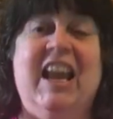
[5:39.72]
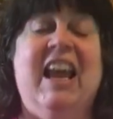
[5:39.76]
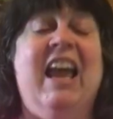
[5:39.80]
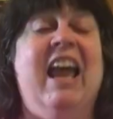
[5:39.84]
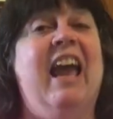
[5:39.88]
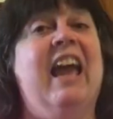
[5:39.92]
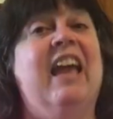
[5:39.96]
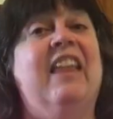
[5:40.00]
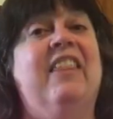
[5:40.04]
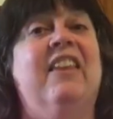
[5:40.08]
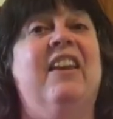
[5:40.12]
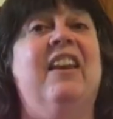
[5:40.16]

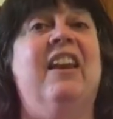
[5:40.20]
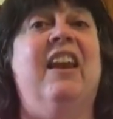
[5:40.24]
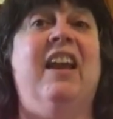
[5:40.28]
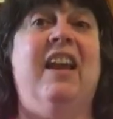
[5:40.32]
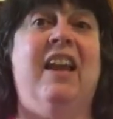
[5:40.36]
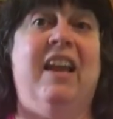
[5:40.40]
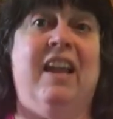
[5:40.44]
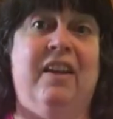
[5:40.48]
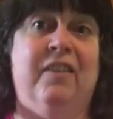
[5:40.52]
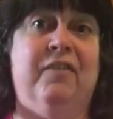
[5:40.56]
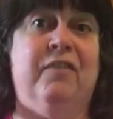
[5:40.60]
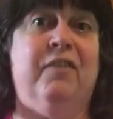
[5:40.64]
And then I
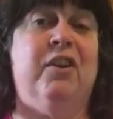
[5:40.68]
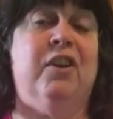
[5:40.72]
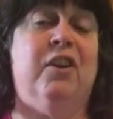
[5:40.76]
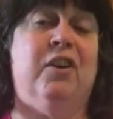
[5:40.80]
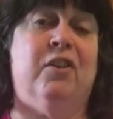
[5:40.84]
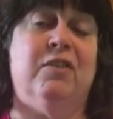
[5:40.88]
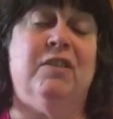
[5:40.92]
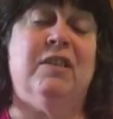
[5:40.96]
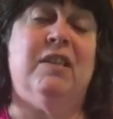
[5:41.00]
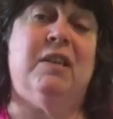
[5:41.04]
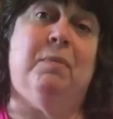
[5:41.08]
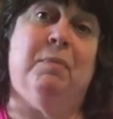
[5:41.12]
have,
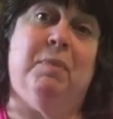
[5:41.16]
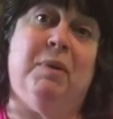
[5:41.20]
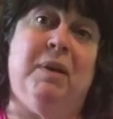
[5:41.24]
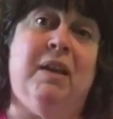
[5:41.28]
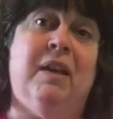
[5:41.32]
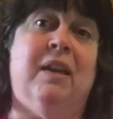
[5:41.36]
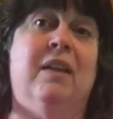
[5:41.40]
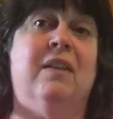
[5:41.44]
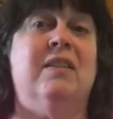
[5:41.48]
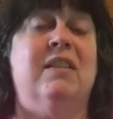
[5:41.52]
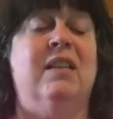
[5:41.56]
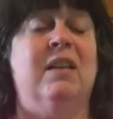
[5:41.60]
somebody
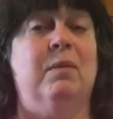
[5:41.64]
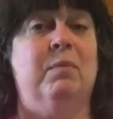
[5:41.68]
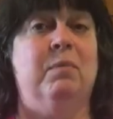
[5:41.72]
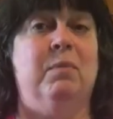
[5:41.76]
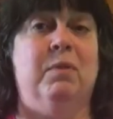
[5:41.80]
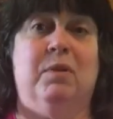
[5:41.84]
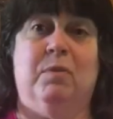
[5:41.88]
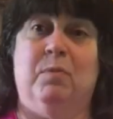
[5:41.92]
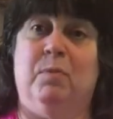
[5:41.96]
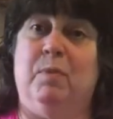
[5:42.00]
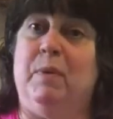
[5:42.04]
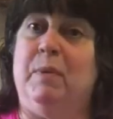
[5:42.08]
else,
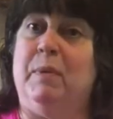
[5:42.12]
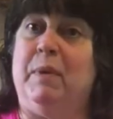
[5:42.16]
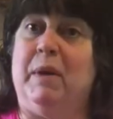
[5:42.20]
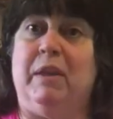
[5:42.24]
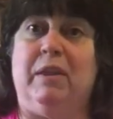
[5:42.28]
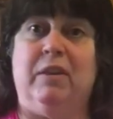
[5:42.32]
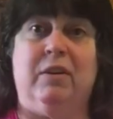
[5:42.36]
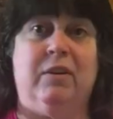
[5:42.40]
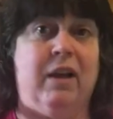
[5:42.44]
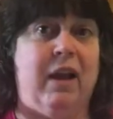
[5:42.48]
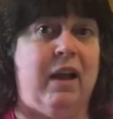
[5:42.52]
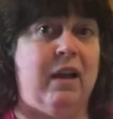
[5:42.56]
we were
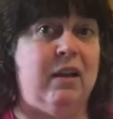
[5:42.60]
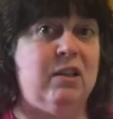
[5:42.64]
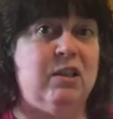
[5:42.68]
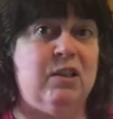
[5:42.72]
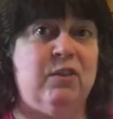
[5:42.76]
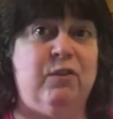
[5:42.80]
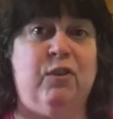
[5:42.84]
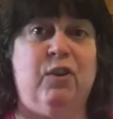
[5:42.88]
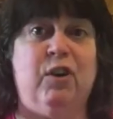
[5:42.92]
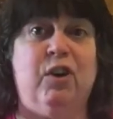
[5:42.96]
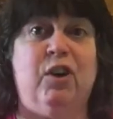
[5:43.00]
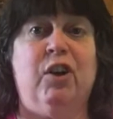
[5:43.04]
at their house
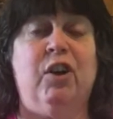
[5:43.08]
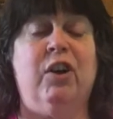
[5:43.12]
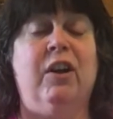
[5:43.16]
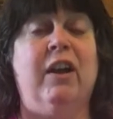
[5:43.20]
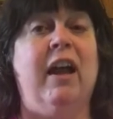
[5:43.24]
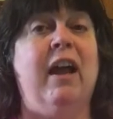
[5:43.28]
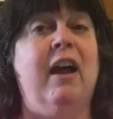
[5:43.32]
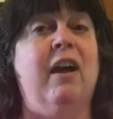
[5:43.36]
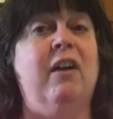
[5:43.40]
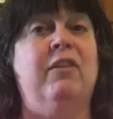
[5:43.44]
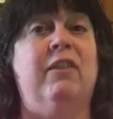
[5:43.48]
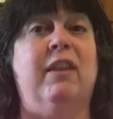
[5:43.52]
for a
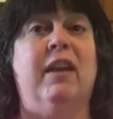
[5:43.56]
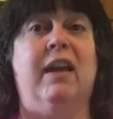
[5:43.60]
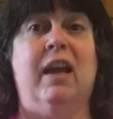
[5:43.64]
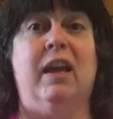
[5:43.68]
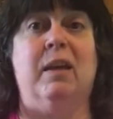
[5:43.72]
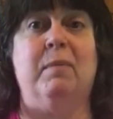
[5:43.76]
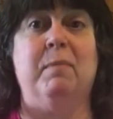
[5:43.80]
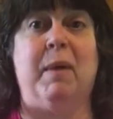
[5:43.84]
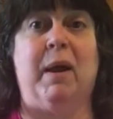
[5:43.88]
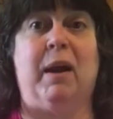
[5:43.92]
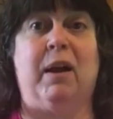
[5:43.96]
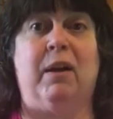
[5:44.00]
cookout. They
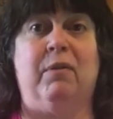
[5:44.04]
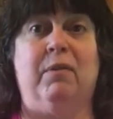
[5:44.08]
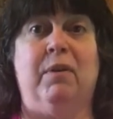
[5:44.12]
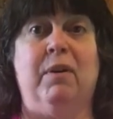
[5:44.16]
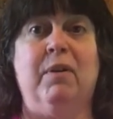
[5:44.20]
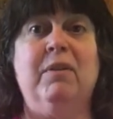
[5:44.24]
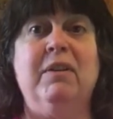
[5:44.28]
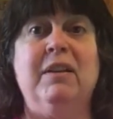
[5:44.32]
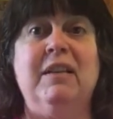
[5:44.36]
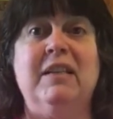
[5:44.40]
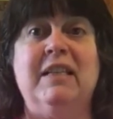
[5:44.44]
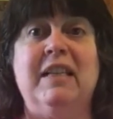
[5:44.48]
had
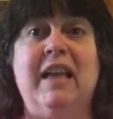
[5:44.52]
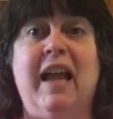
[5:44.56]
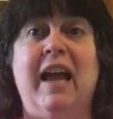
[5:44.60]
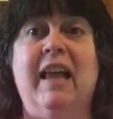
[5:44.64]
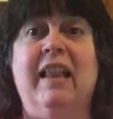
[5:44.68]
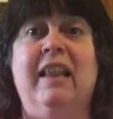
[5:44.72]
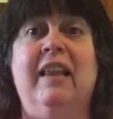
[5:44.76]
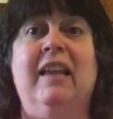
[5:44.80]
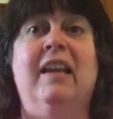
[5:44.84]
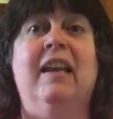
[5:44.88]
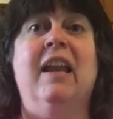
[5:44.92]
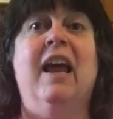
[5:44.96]
macaroni
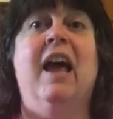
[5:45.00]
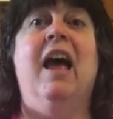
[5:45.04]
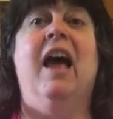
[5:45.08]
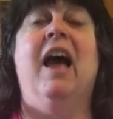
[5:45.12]
salad.